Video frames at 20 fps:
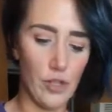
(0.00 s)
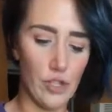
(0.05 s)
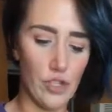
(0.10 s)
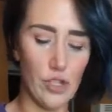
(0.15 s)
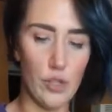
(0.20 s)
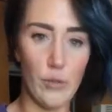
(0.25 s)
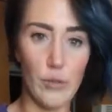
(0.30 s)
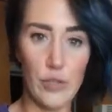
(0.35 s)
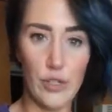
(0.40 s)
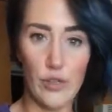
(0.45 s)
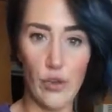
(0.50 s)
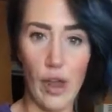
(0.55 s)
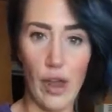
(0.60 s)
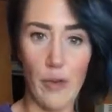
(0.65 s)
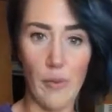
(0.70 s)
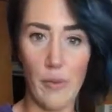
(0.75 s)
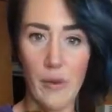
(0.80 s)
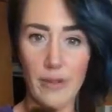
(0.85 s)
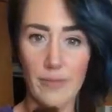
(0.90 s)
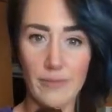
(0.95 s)
Should we
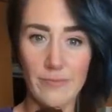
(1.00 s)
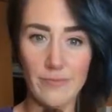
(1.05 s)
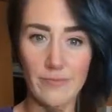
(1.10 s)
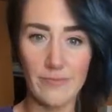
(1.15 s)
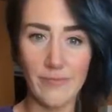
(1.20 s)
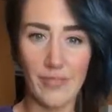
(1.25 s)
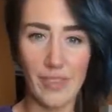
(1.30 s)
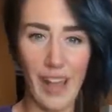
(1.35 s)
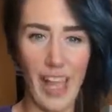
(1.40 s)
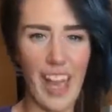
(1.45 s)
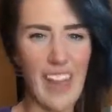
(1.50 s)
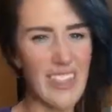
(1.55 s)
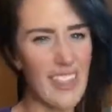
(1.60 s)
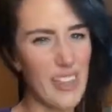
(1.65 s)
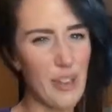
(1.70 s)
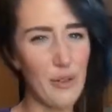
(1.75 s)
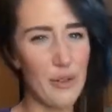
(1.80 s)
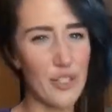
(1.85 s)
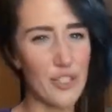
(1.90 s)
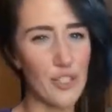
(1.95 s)
try one? I
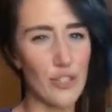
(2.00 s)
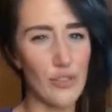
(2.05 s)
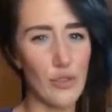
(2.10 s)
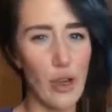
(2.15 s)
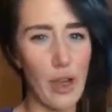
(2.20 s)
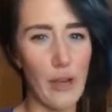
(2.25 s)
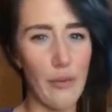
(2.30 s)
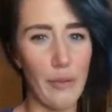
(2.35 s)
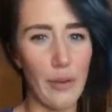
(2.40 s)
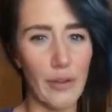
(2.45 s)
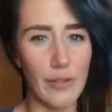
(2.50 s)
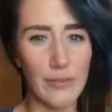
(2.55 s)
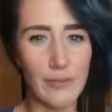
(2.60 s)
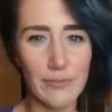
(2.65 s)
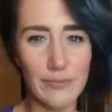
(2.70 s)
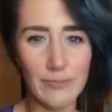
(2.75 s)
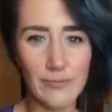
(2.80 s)
think we should try one.